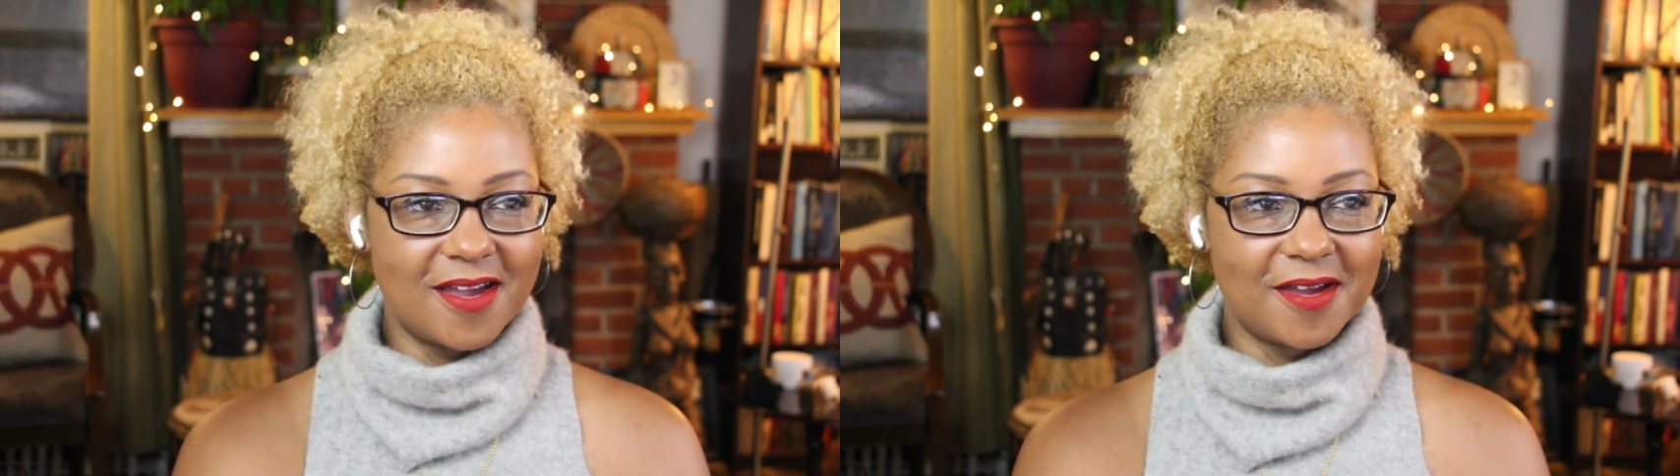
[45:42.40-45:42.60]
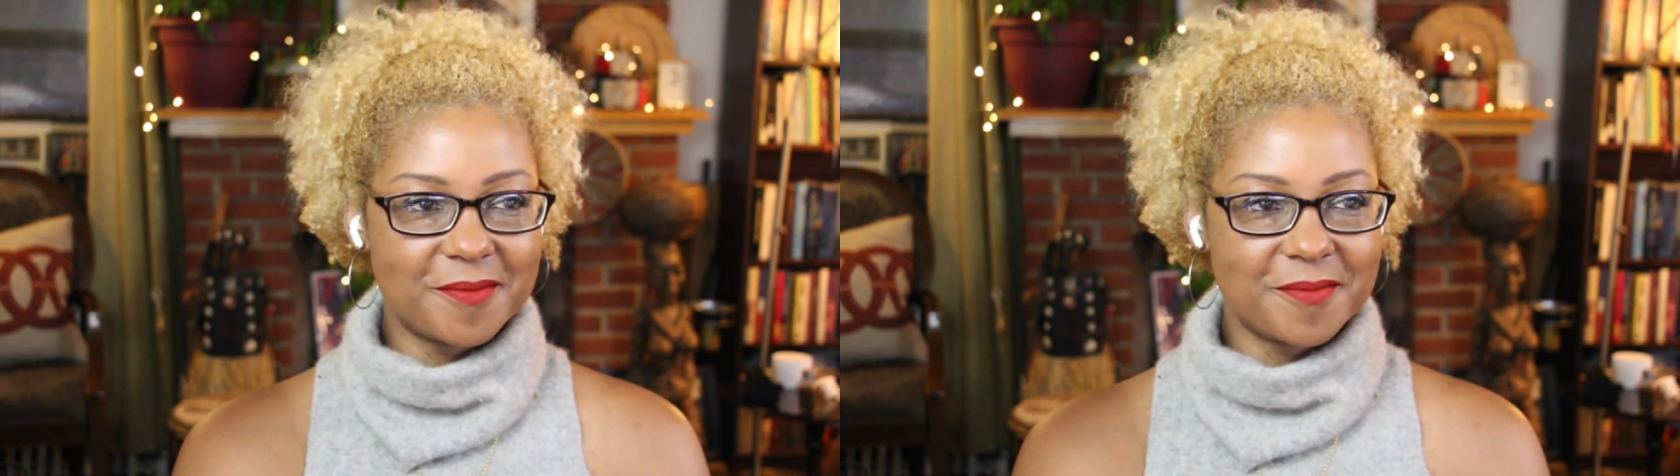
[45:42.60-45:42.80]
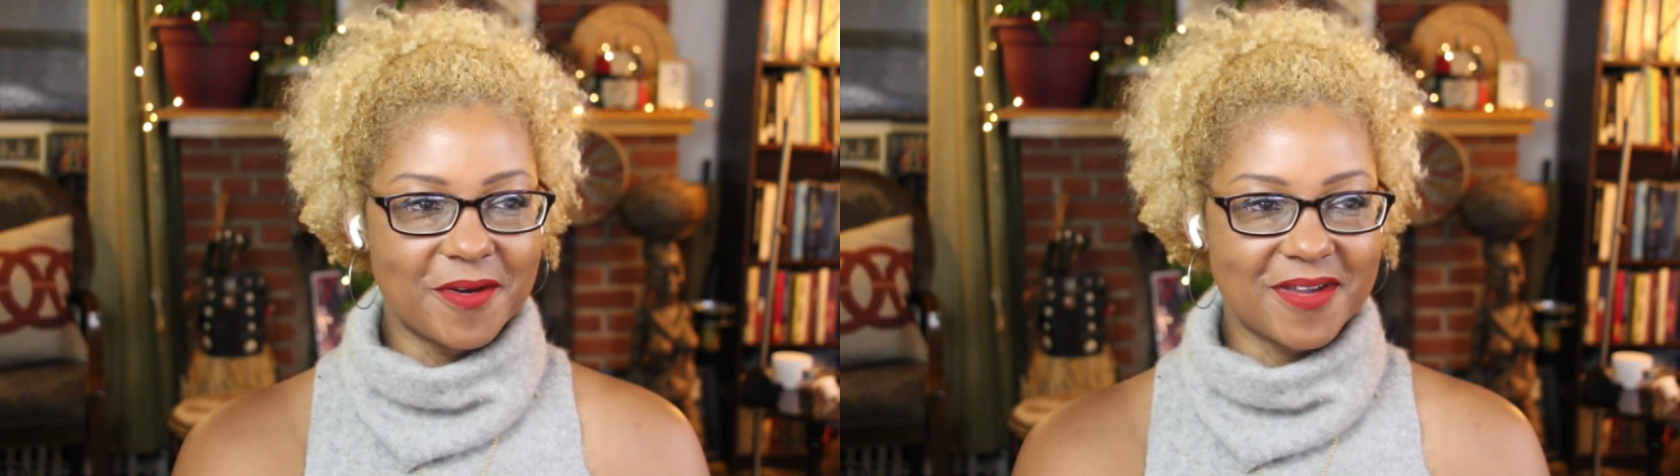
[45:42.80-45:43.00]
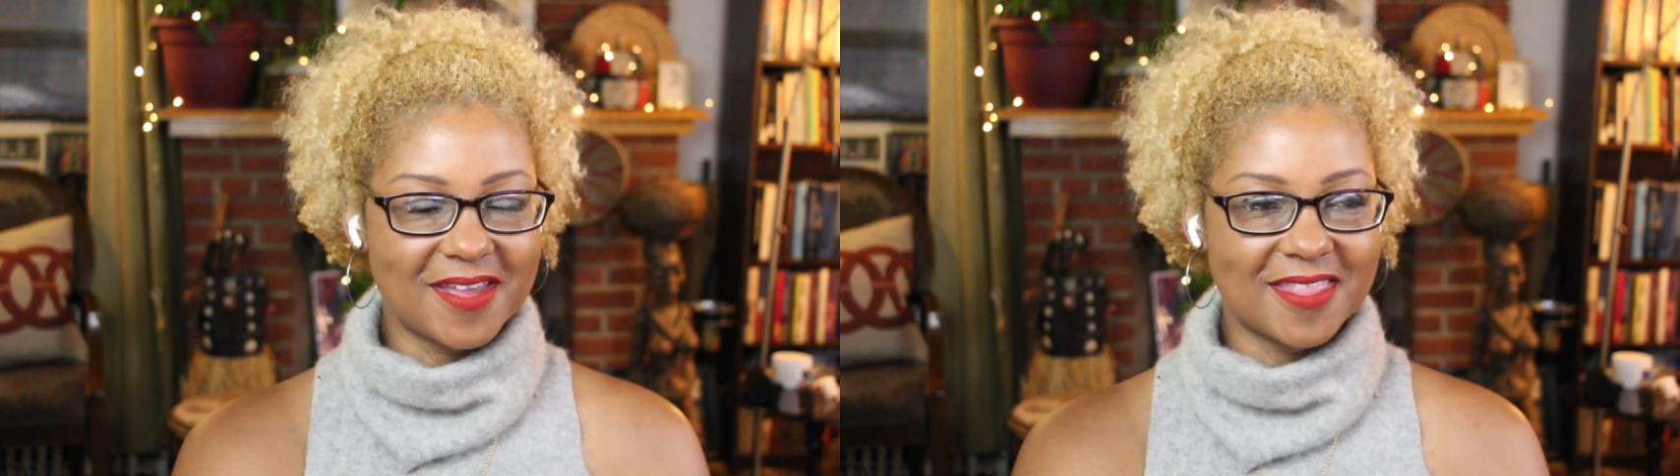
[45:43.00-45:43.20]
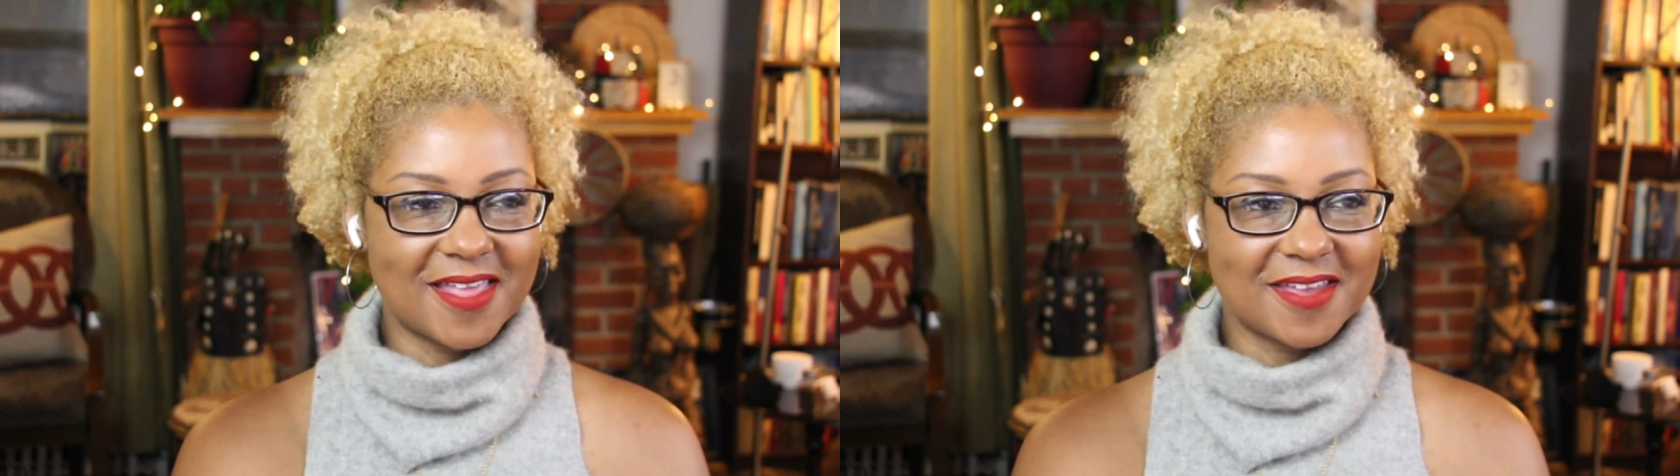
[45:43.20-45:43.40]

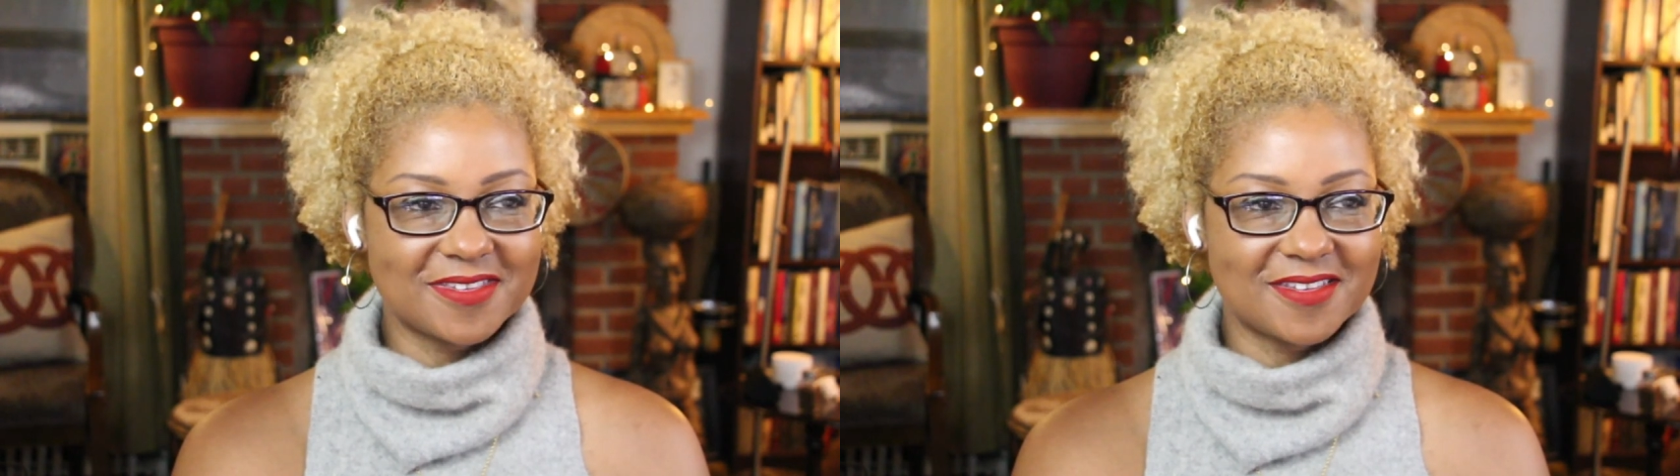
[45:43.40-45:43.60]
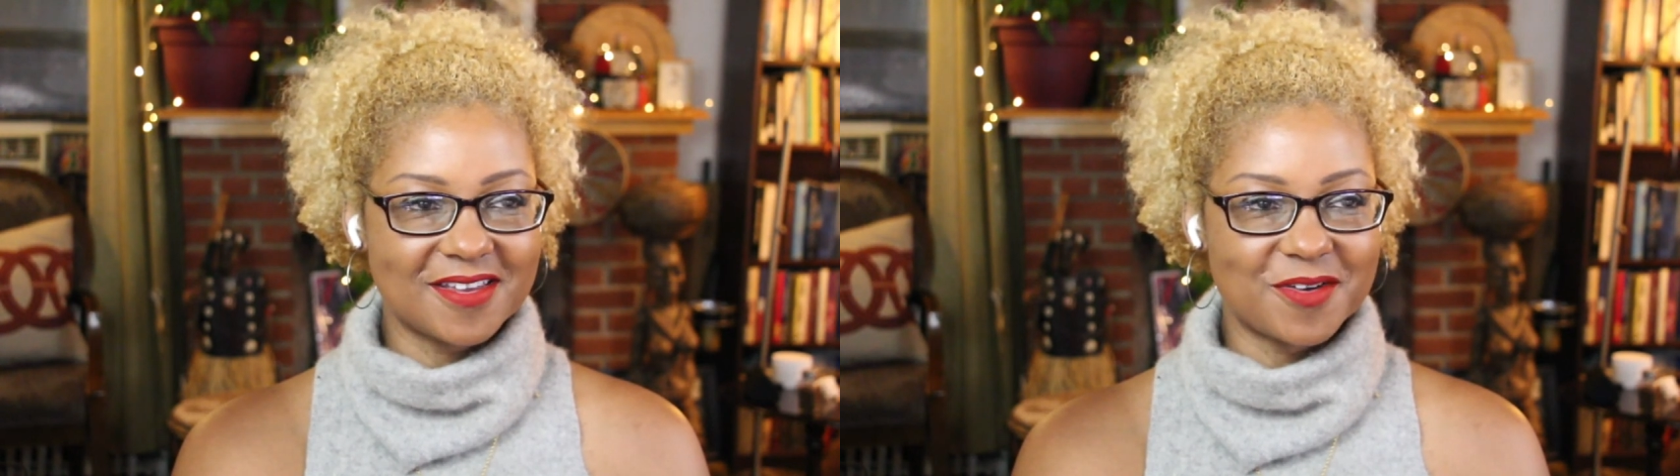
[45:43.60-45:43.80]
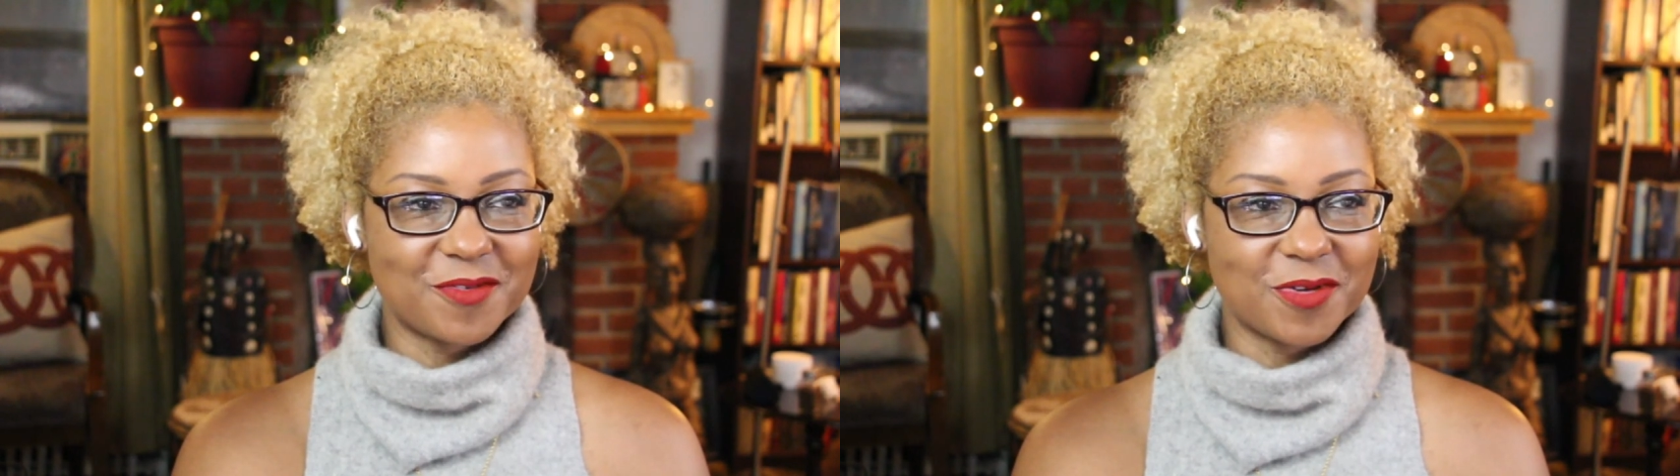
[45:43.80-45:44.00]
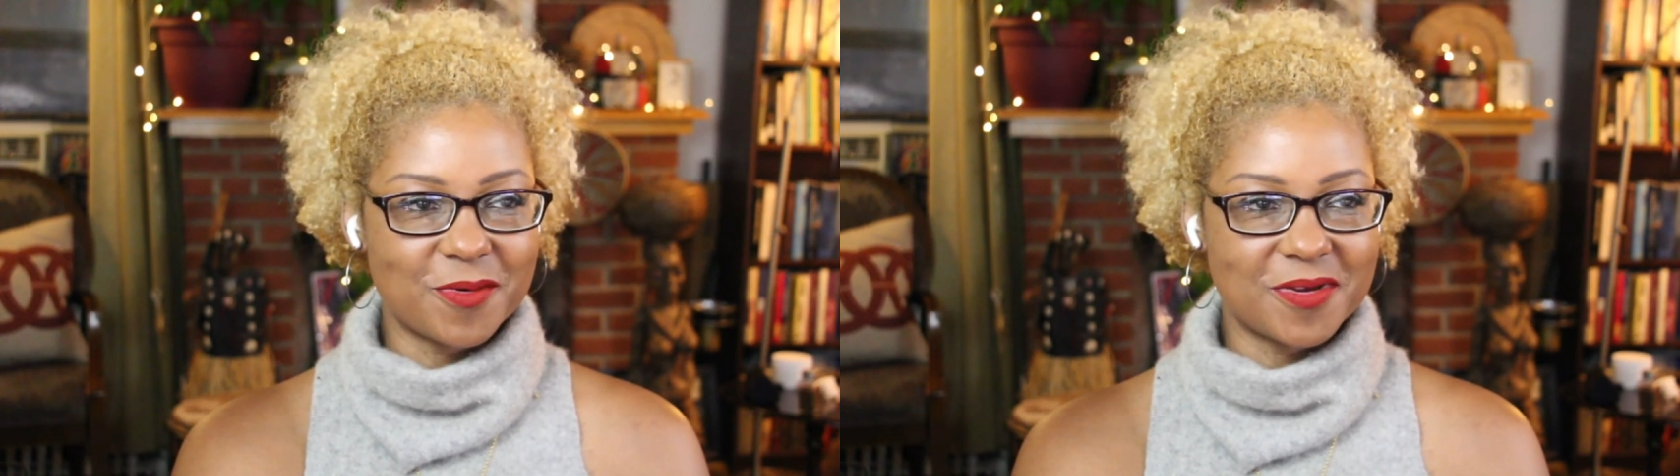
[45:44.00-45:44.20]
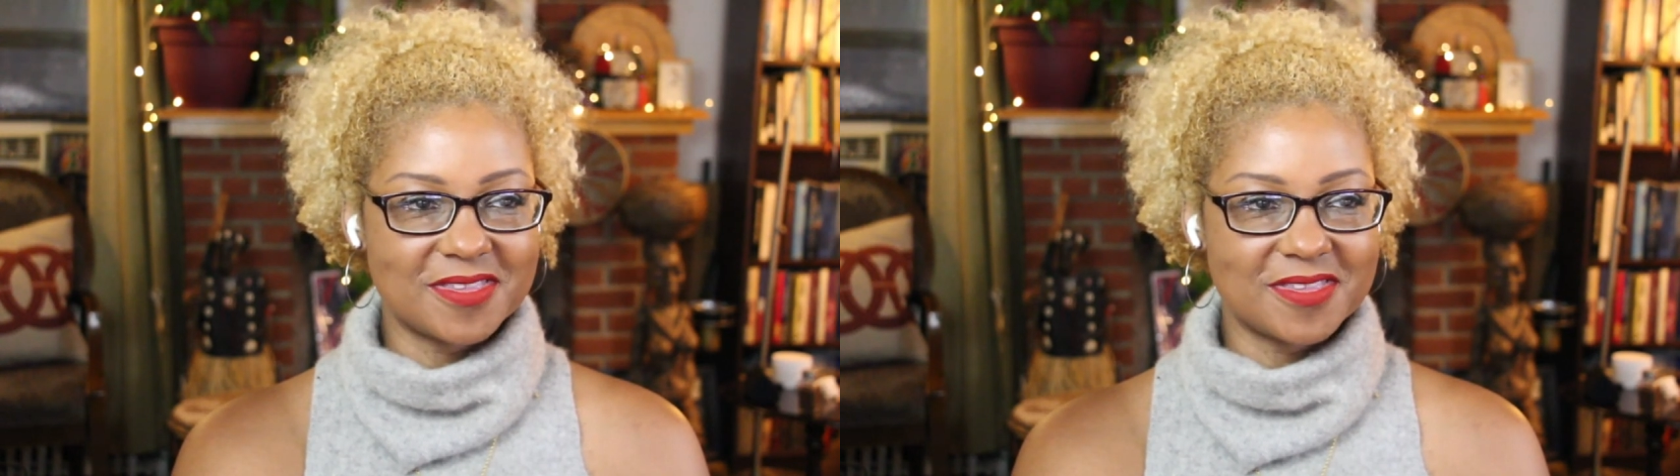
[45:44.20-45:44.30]
Okay, last real